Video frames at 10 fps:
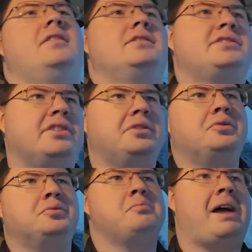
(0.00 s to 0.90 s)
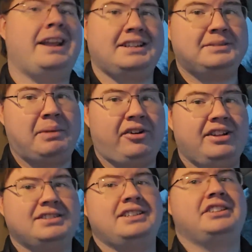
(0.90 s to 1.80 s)
So my
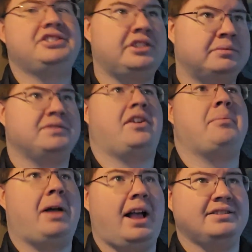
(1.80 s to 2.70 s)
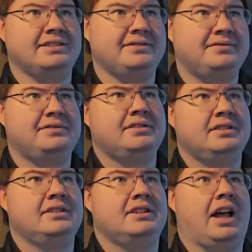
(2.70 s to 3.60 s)
experience initially was very positive.
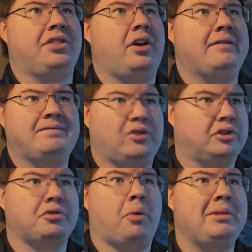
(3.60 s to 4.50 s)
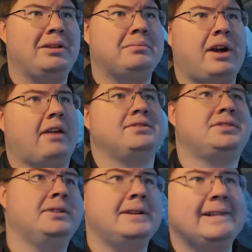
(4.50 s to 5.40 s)
I thought for a Chromium
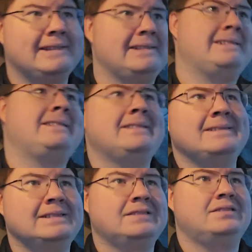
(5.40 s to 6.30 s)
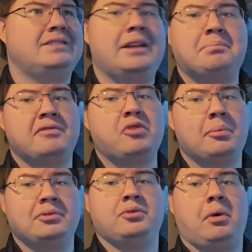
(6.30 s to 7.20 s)
browser, it
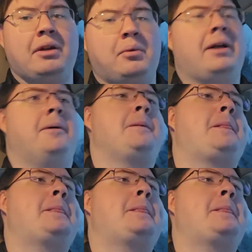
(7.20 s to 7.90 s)
performed quite well.